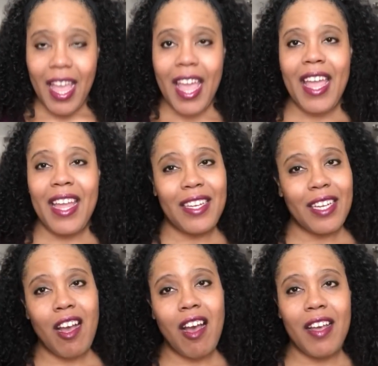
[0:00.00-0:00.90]

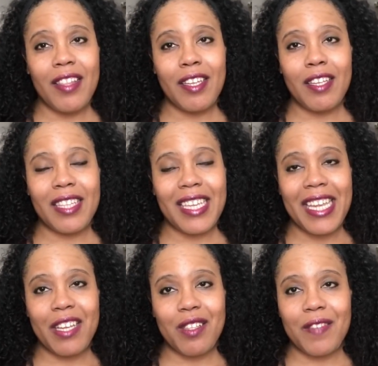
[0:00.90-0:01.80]
And on the
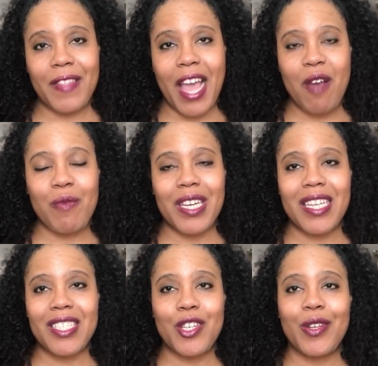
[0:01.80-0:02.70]
heels of that, what
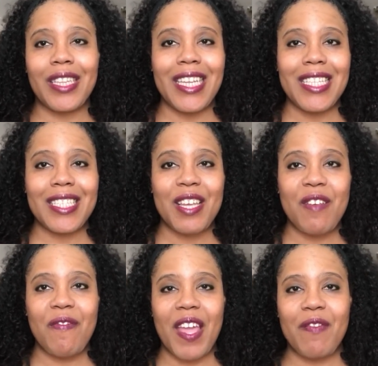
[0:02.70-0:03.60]
is your least
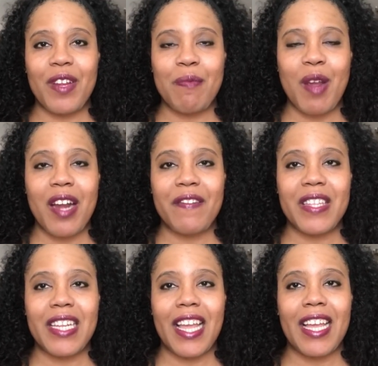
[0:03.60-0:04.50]
favorite part of
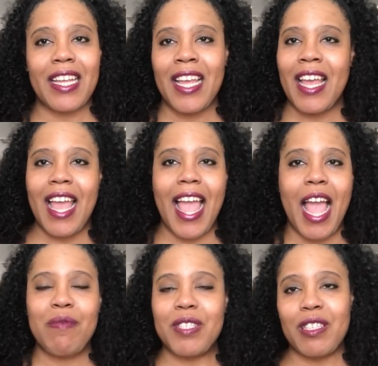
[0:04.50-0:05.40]
the day?
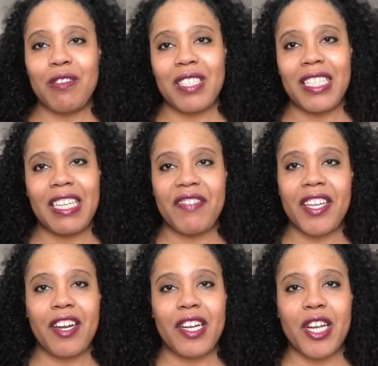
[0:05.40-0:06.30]
Absolutely
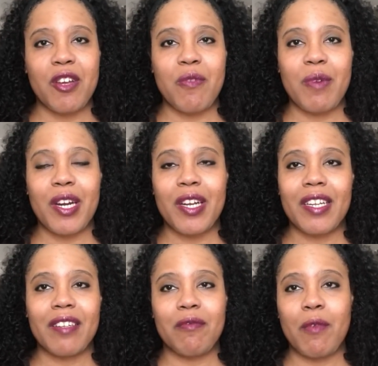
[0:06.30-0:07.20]
leaving her to go to
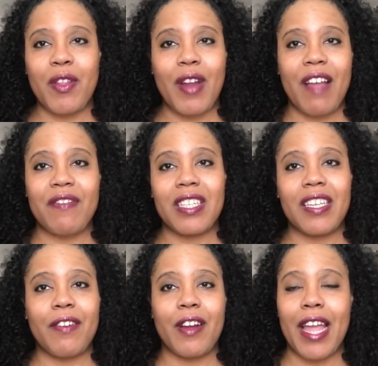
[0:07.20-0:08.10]
work. Whether I have to
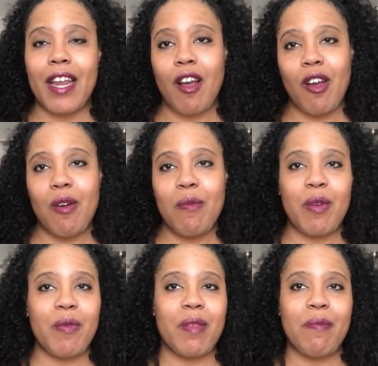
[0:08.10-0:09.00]
leave her at home
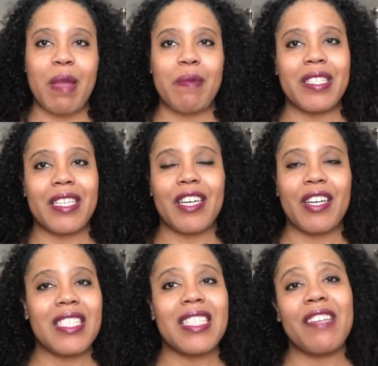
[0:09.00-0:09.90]
or with a
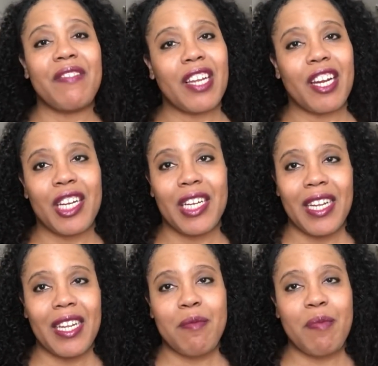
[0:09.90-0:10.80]
babysitter, it's leaving her,
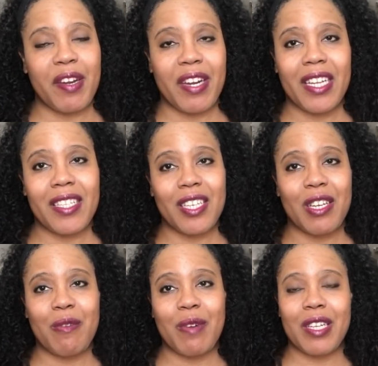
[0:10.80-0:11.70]
period, to
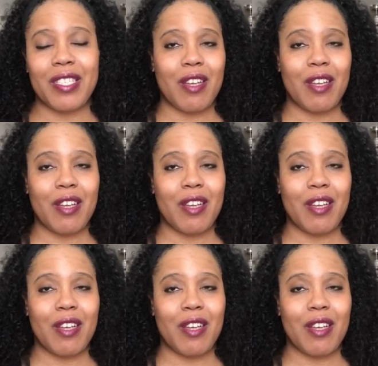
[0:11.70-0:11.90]
go to work.